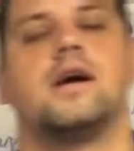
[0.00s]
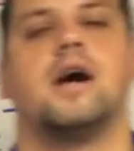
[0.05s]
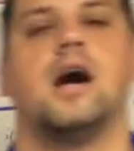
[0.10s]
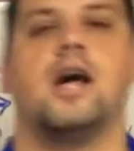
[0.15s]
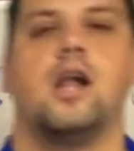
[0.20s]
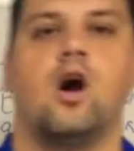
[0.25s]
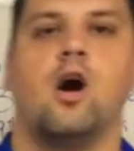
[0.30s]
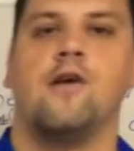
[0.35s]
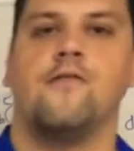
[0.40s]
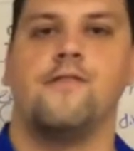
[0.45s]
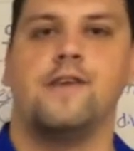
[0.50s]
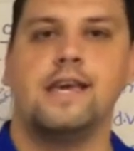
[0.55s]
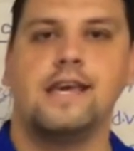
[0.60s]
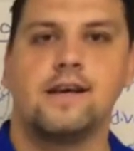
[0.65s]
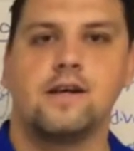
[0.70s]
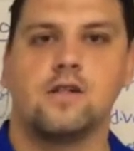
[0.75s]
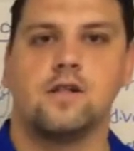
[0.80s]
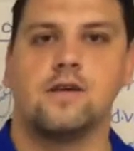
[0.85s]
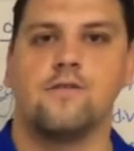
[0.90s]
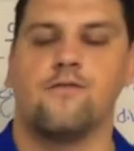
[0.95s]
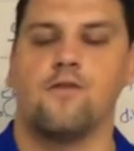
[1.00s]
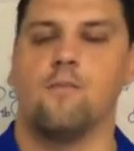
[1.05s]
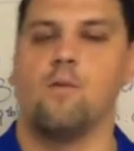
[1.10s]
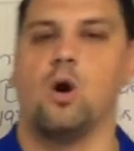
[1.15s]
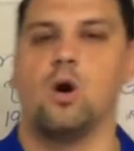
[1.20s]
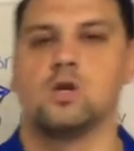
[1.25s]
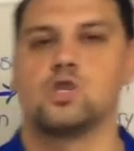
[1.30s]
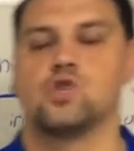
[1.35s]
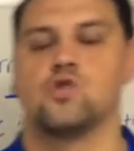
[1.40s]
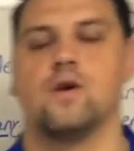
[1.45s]
cut off England from
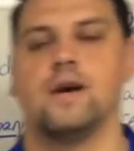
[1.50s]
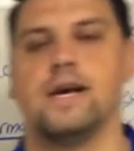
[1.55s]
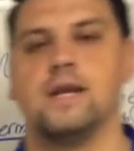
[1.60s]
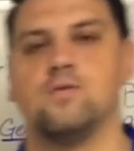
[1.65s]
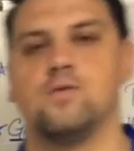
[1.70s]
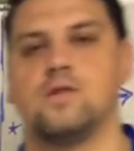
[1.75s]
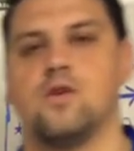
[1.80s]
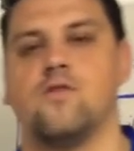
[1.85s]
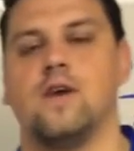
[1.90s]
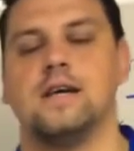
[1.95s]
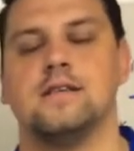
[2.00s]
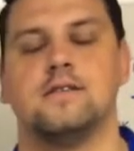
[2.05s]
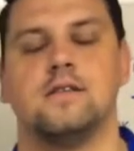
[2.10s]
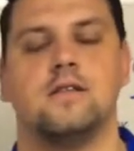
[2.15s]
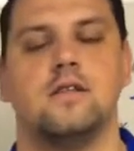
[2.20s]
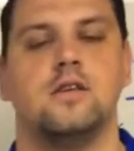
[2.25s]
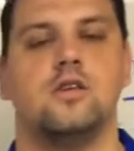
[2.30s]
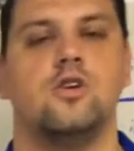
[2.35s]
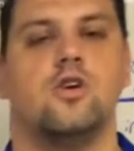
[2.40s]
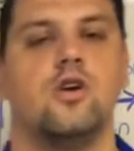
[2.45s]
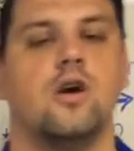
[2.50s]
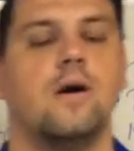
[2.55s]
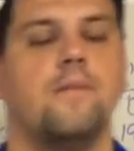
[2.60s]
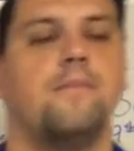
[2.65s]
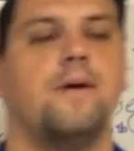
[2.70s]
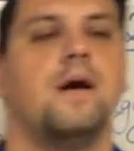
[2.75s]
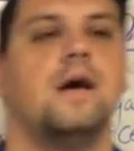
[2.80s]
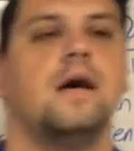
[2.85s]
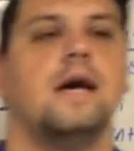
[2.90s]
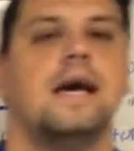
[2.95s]
all trade with the rest of the
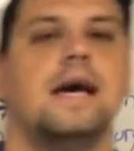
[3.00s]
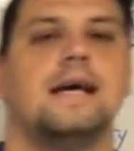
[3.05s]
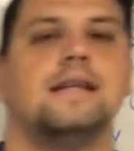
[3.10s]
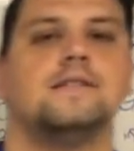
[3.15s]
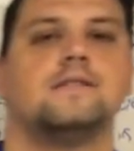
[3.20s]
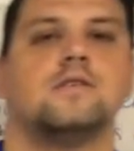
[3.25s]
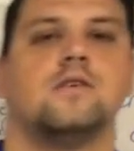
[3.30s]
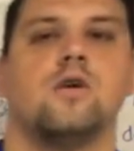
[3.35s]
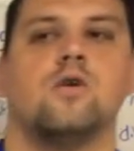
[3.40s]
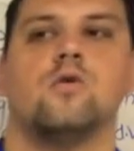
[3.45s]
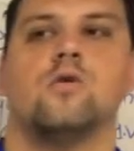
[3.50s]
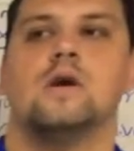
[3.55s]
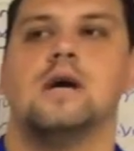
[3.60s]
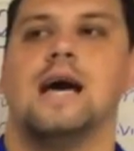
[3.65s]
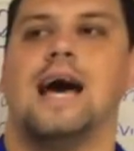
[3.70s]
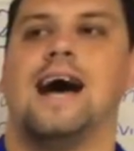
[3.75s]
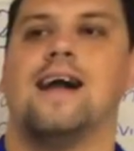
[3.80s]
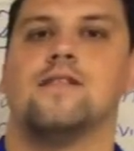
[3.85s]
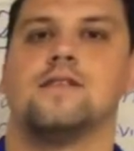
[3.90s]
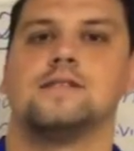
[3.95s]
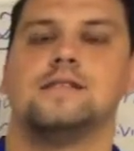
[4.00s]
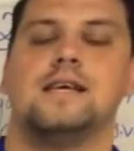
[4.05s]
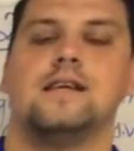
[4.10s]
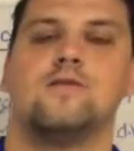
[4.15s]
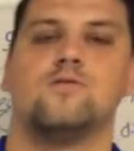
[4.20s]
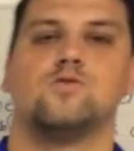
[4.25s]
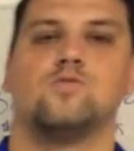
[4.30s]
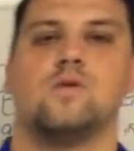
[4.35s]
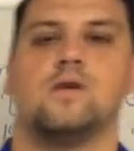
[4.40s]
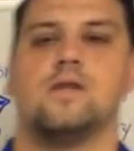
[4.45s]
Europe. And so Alexander
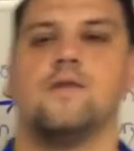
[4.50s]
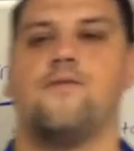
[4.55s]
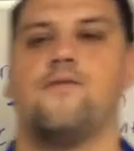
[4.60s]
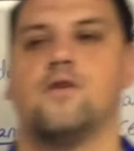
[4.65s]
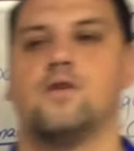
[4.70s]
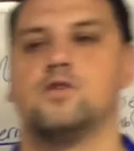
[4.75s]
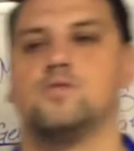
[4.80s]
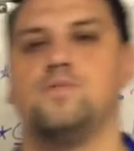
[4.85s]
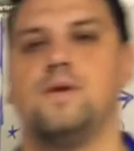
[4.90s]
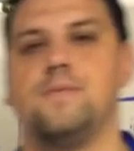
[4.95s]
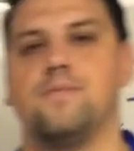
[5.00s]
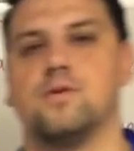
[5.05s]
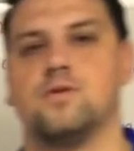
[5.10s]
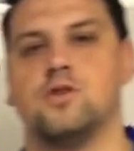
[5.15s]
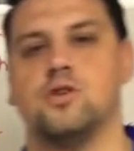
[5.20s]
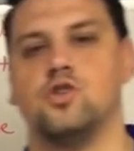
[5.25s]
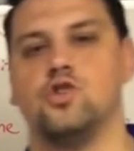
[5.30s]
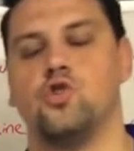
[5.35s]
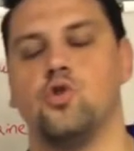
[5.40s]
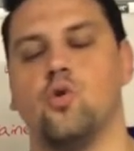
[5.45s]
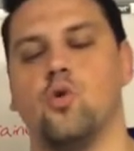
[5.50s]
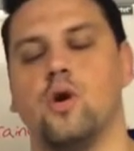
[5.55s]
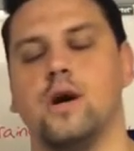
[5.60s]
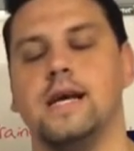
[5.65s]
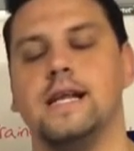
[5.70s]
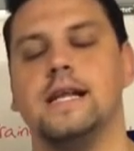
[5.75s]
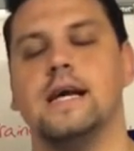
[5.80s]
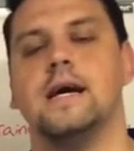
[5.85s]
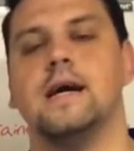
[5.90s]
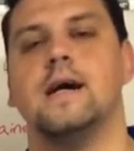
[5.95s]
was one of the first people to
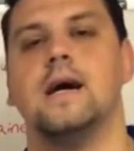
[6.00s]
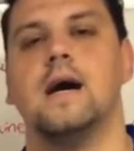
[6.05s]
join